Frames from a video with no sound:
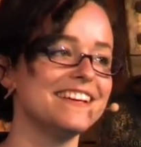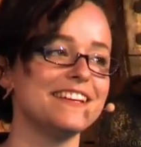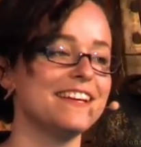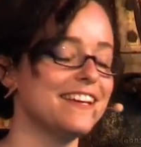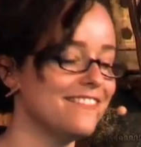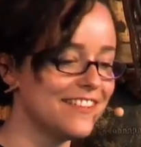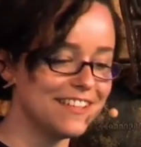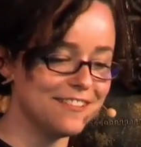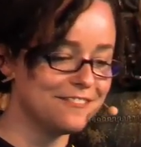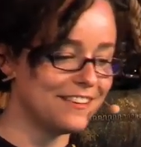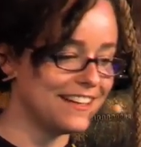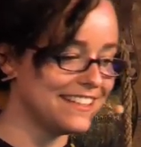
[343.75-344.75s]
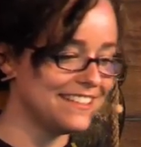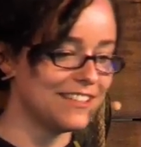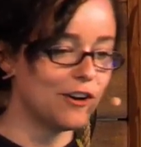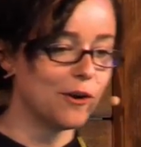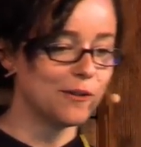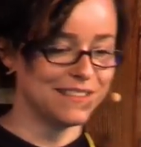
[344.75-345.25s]
They really find
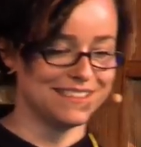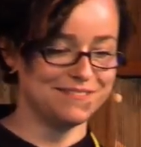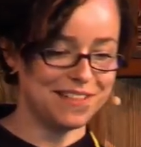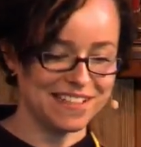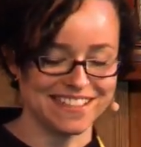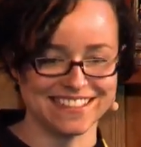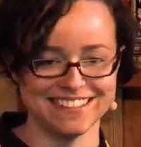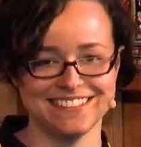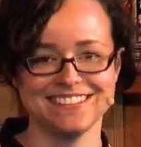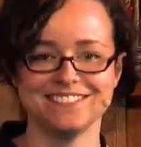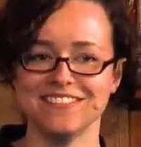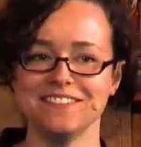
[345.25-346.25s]
a hole in the market.